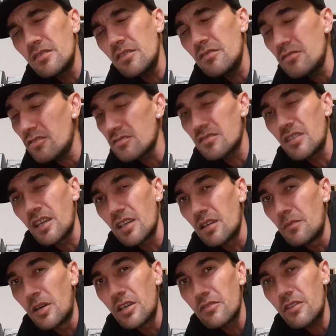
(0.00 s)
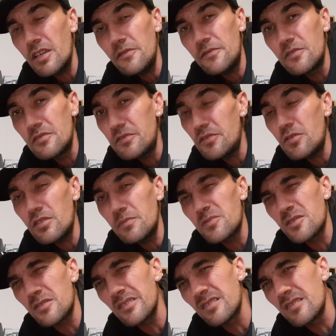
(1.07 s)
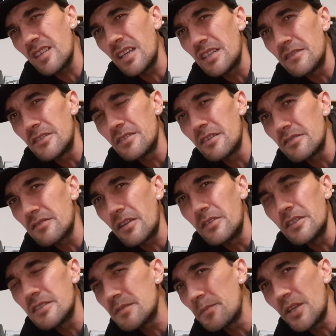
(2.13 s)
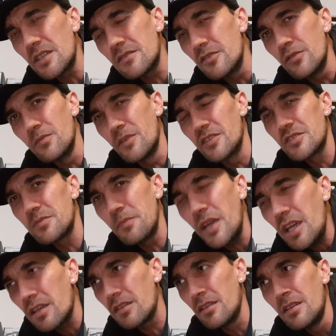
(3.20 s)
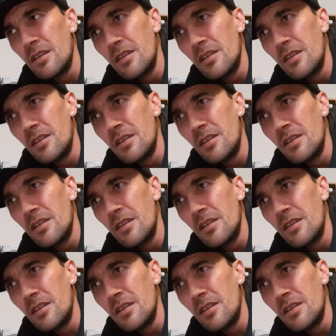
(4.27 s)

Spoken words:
Not saying I'm ungrateful for it, but just saying, don't expect too much back.